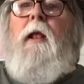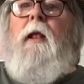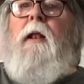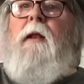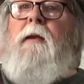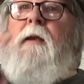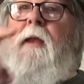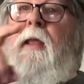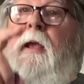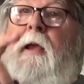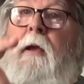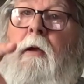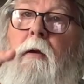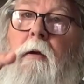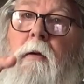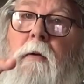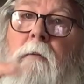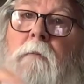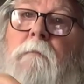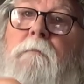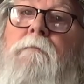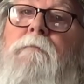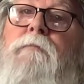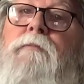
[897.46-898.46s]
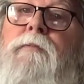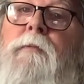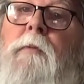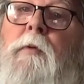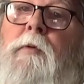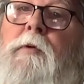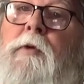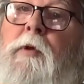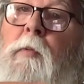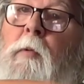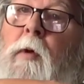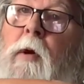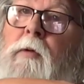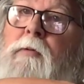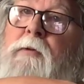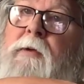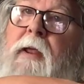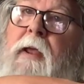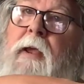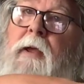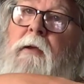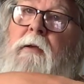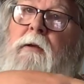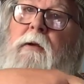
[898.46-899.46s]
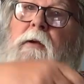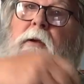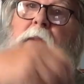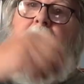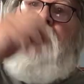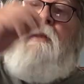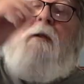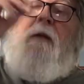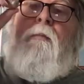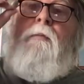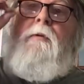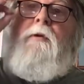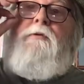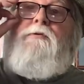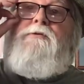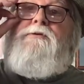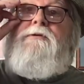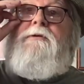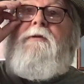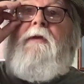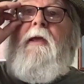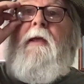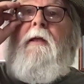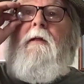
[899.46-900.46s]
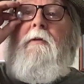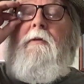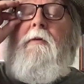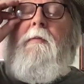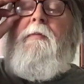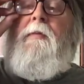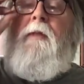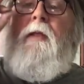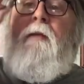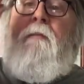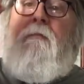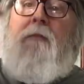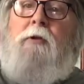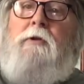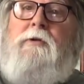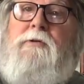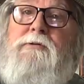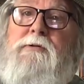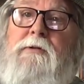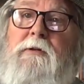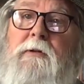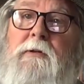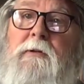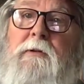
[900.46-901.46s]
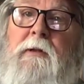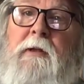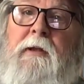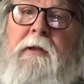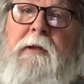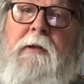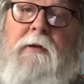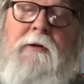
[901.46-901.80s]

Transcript: Now, when you walk down in the blues scale and you're playing blues lead